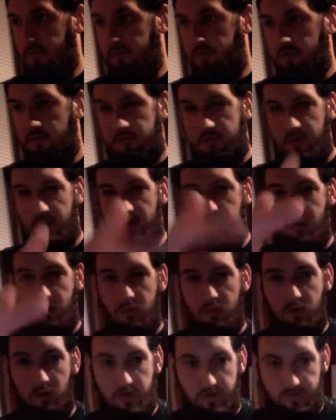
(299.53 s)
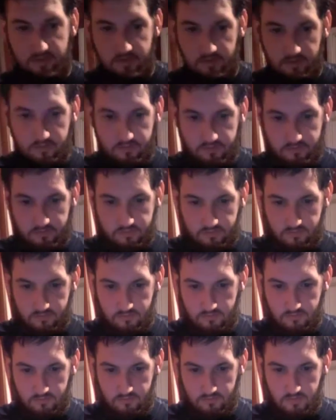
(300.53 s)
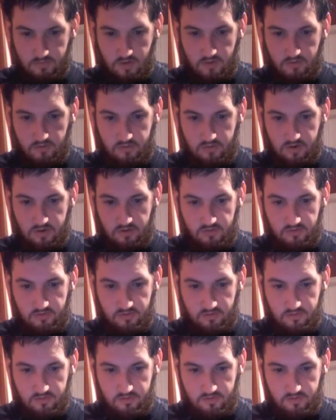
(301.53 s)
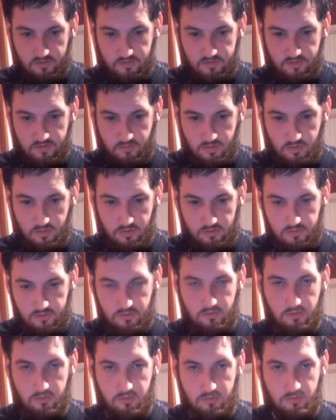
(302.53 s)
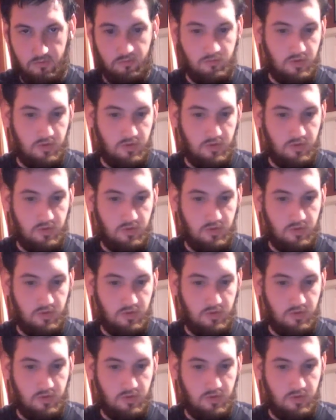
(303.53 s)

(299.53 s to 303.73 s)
So it's got the whole list of conversations, similar to